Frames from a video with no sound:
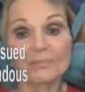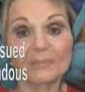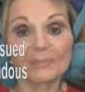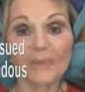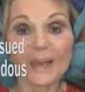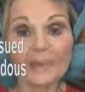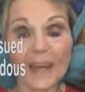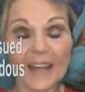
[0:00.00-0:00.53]

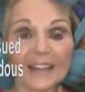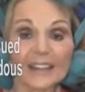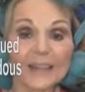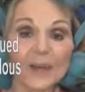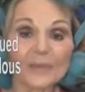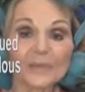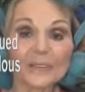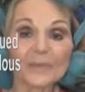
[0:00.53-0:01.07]
Maybe I could
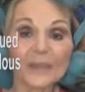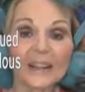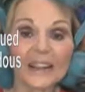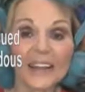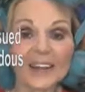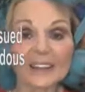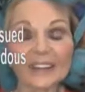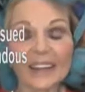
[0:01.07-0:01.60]
help
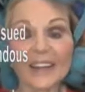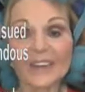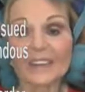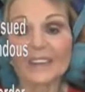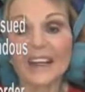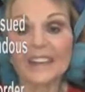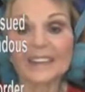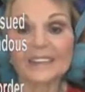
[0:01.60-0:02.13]
somebody out there
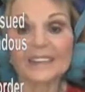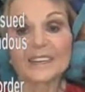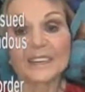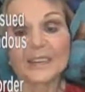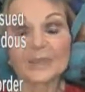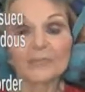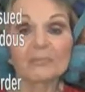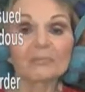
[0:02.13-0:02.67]
that
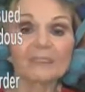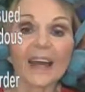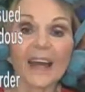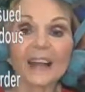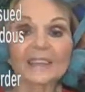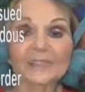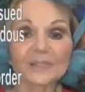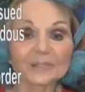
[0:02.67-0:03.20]

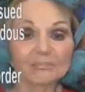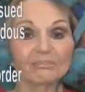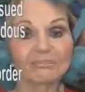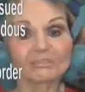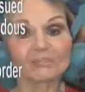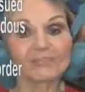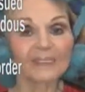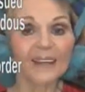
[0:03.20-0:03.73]
has
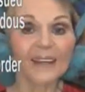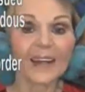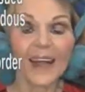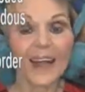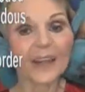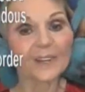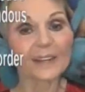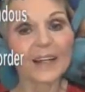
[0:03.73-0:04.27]

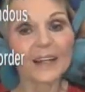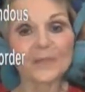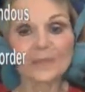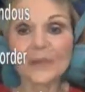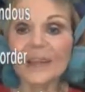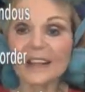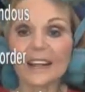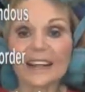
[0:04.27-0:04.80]
hair like
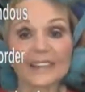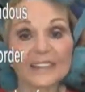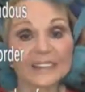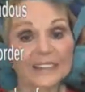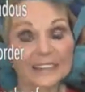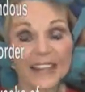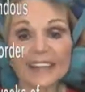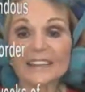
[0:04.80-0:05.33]
me, and
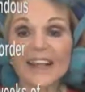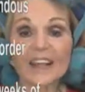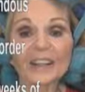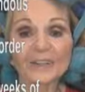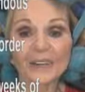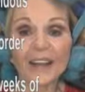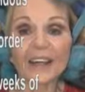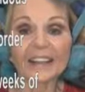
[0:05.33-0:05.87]
it's not that
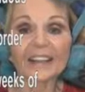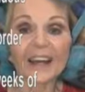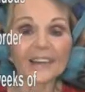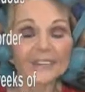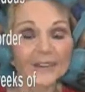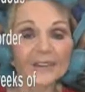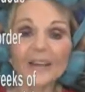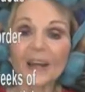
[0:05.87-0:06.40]
great. I
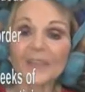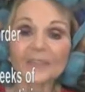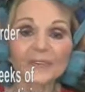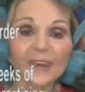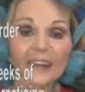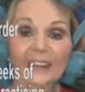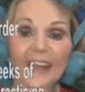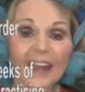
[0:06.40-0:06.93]
don't have
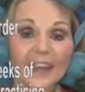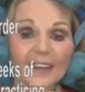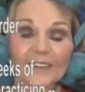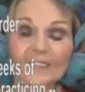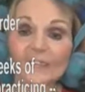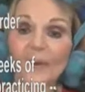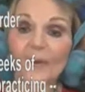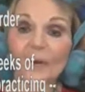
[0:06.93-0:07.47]
great hair,
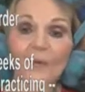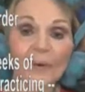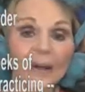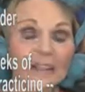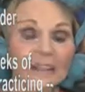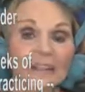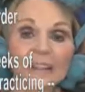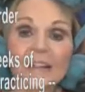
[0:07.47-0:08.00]
so I
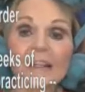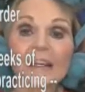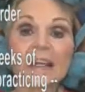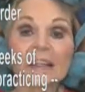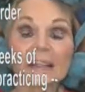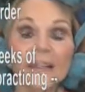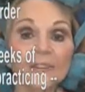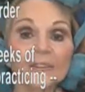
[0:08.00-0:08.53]
wanted to
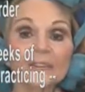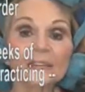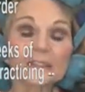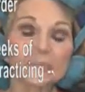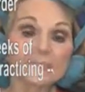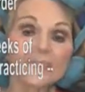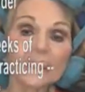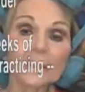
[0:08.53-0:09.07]
give you
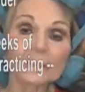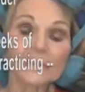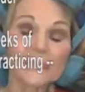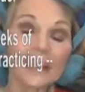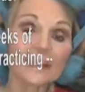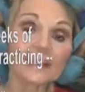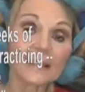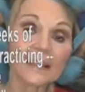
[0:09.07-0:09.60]
some tips
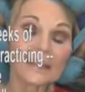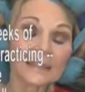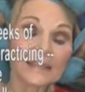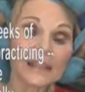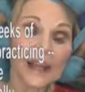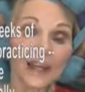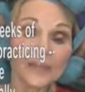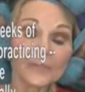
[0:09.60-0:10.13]
on things
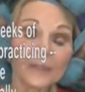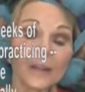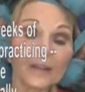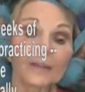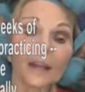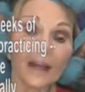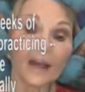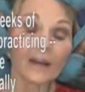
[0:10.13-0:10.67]
that I
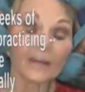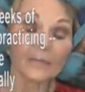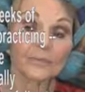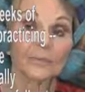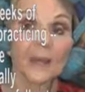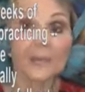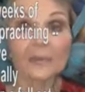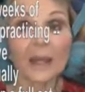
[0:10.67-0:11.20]
figured out, and
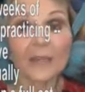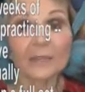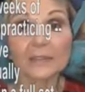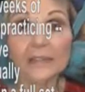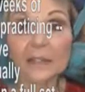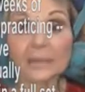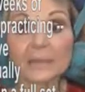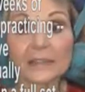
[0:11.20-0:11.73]
maybe have
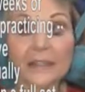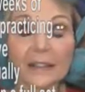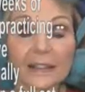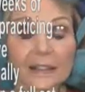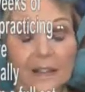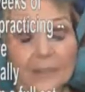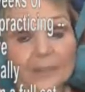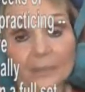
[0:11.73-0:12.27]
tips to
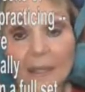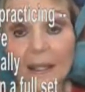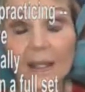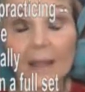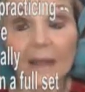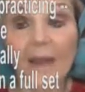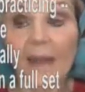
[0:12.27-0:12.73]
give me,